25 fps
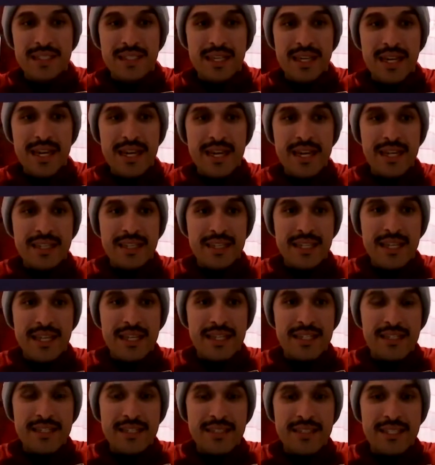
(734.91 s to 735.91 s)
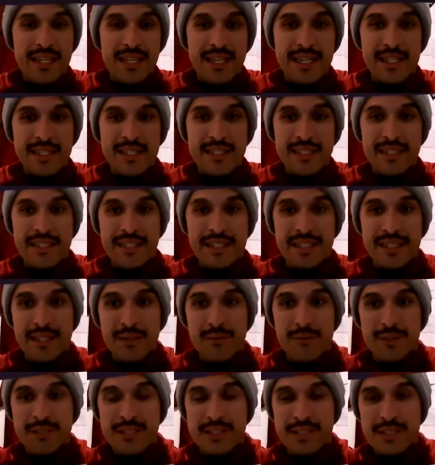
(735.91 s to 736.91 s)
hey, at the end of the day, it
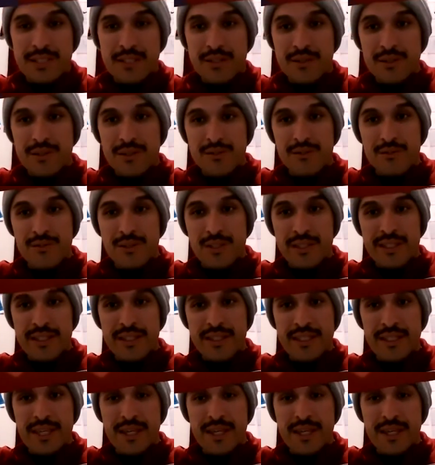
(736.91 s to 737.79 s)
was still really